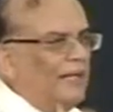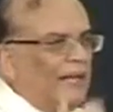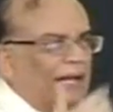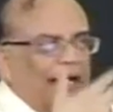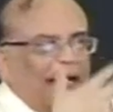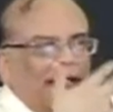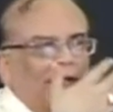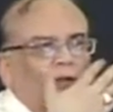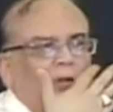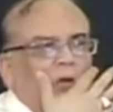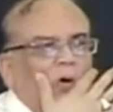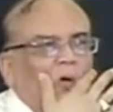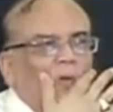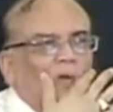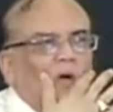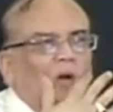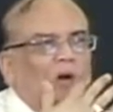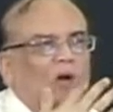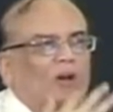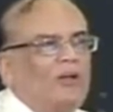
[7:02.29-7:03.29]
and the
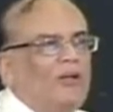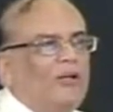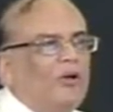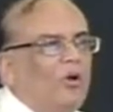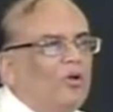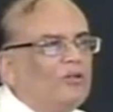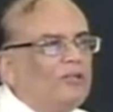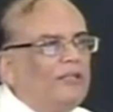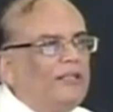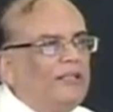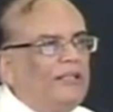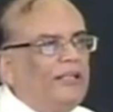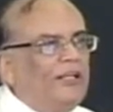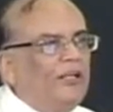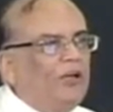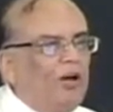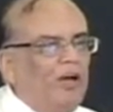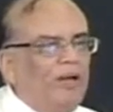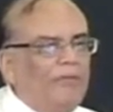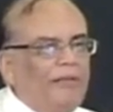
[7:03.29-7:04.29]
overall growth in the
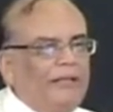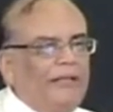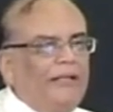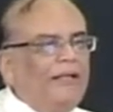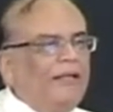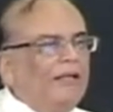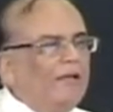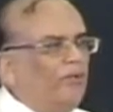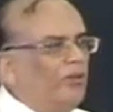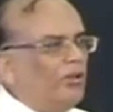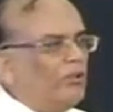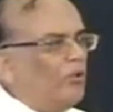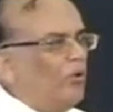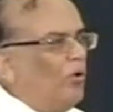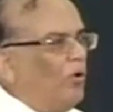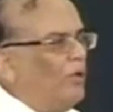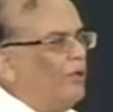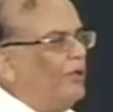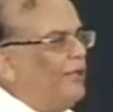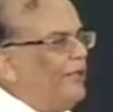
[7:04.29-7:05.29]
economy was
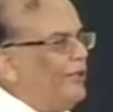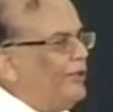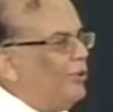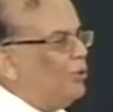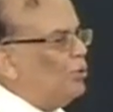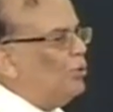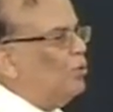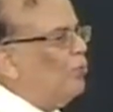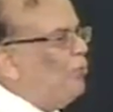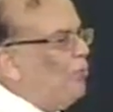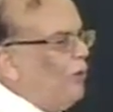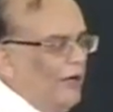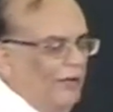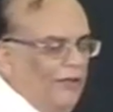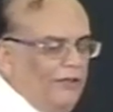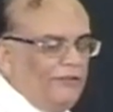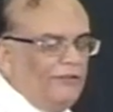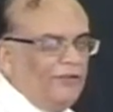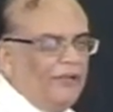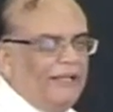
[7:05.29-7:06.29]
only
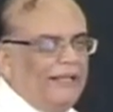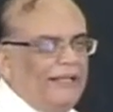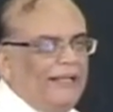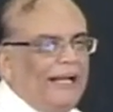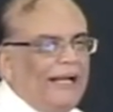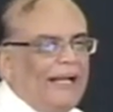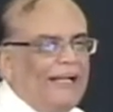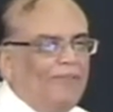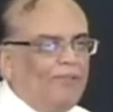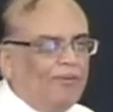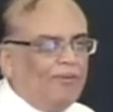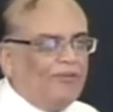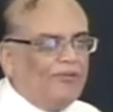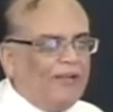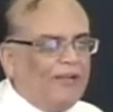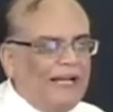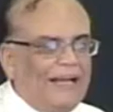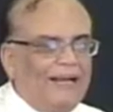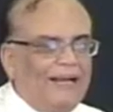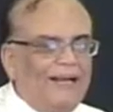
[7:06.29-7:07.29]

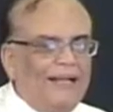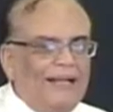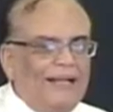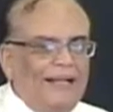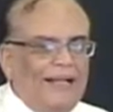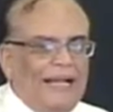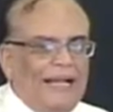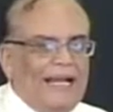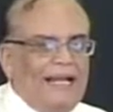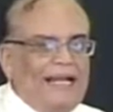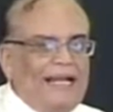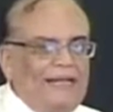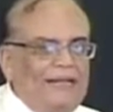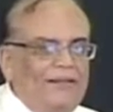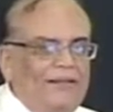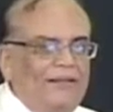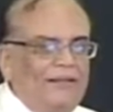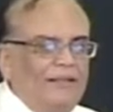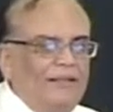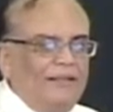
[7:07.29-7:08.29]
2.39%.
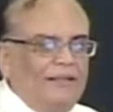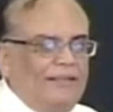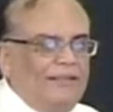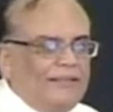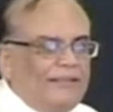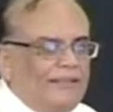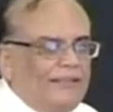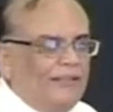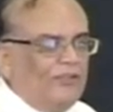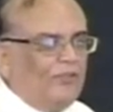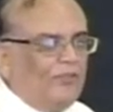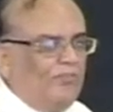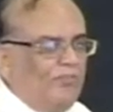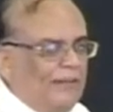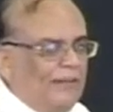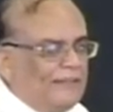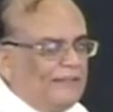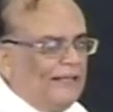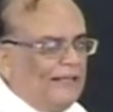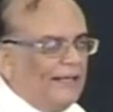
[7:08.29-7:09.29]
And this is
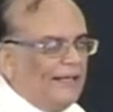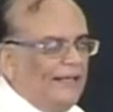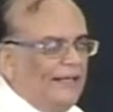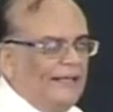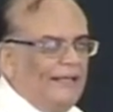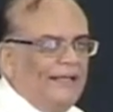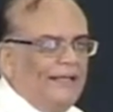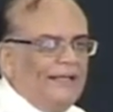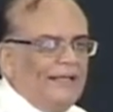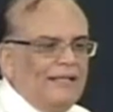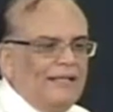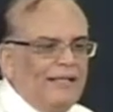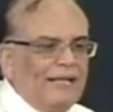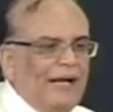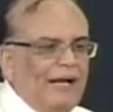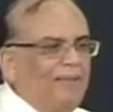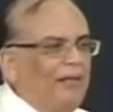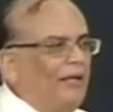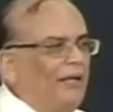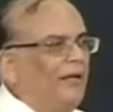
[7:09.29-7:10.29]
basically
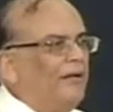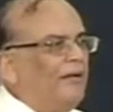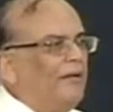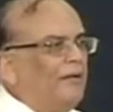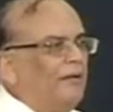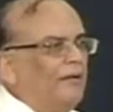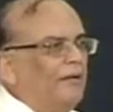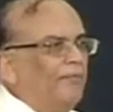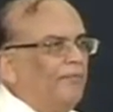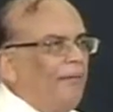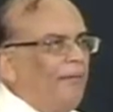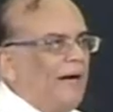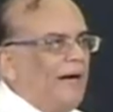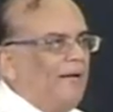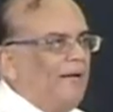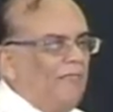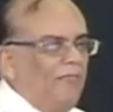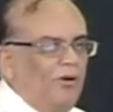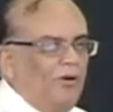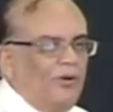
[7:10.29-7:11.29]
coming
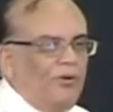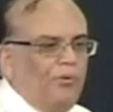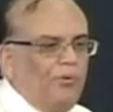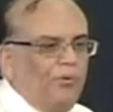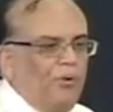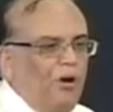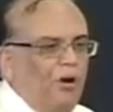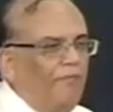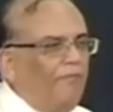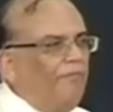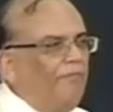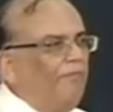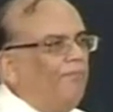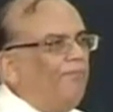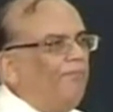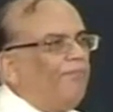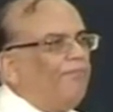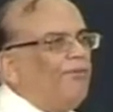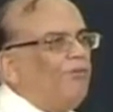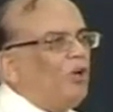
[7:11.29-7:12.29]
by virtue of
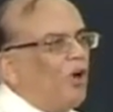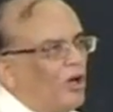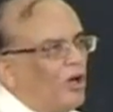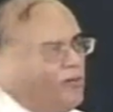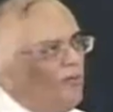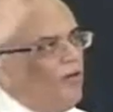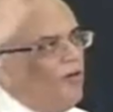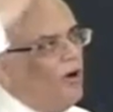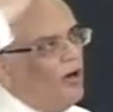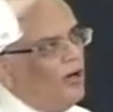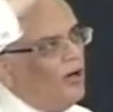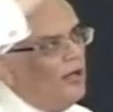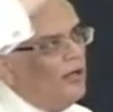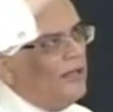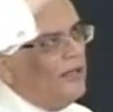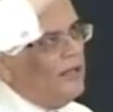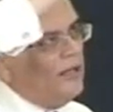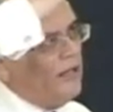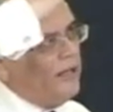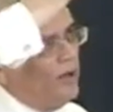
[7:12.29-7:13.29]
shortfall
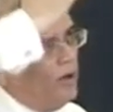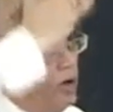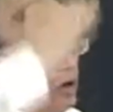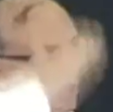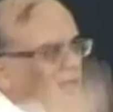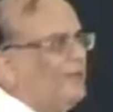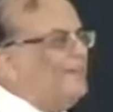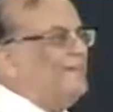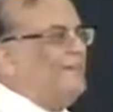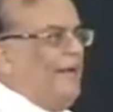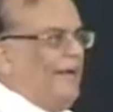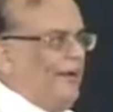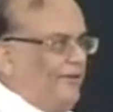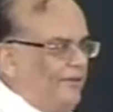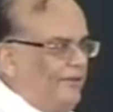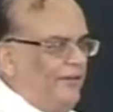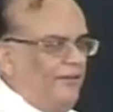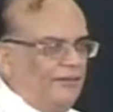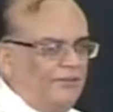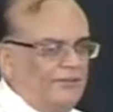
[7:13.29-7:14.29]
in all
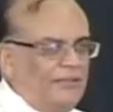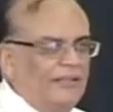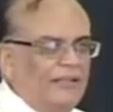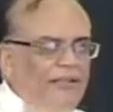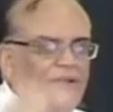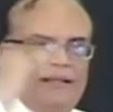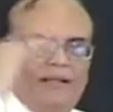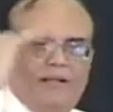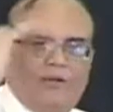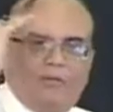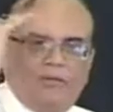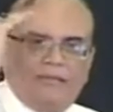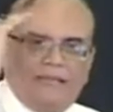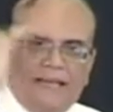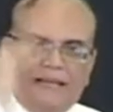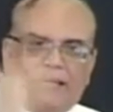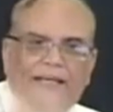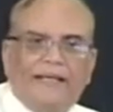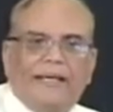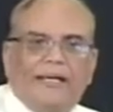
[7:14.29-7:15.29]
sectors. It was
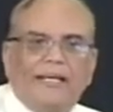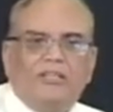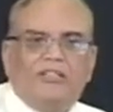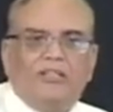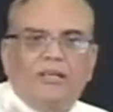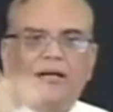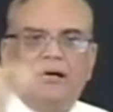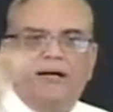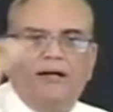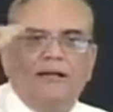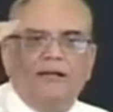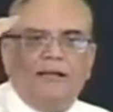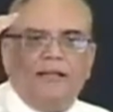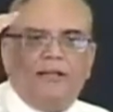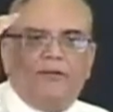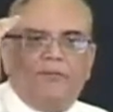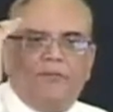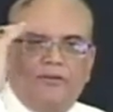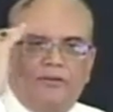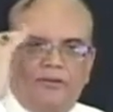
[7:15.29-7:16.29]
agriculture,
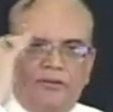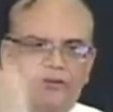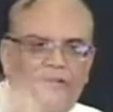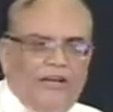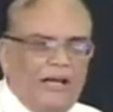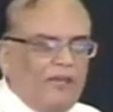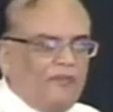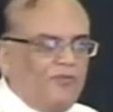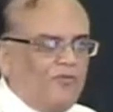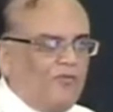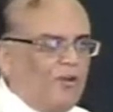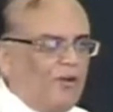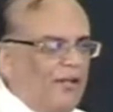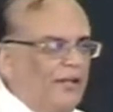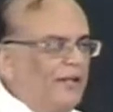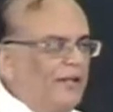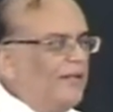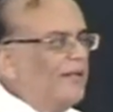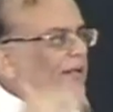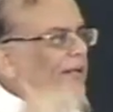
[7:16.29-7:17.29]
it was
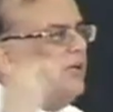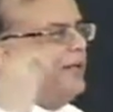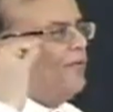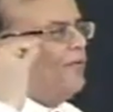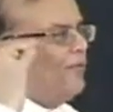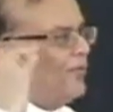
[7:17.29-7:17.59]
industry, it